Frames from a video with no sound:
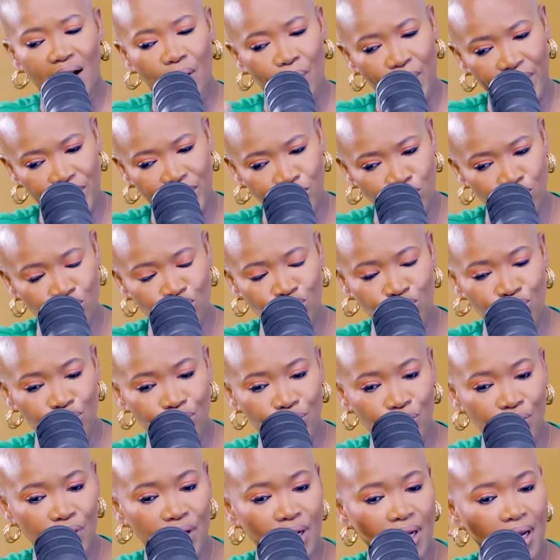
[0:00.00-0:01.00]
I went
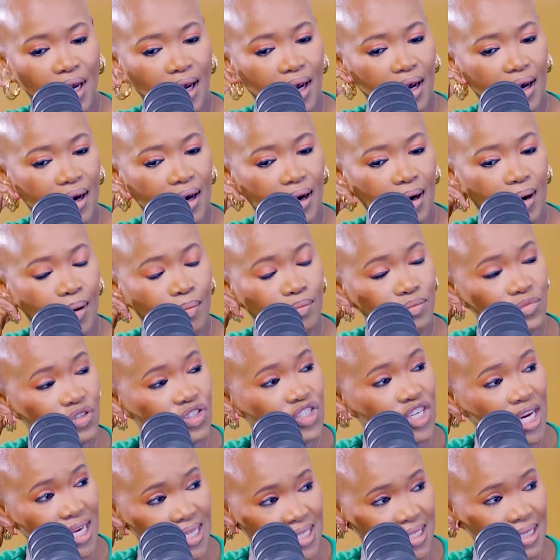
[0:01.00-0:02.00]
to
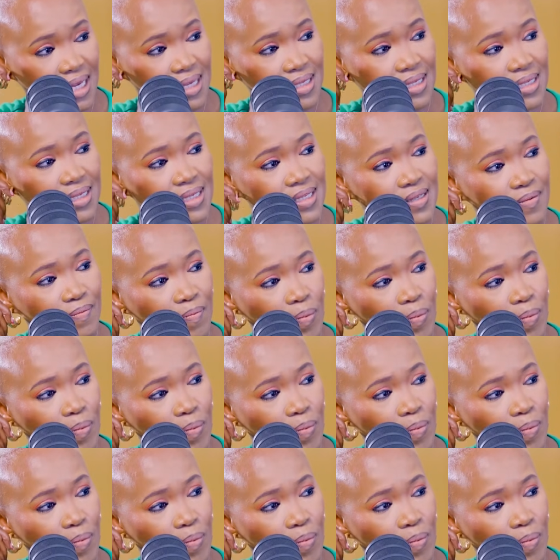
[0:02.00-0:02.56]
GSS.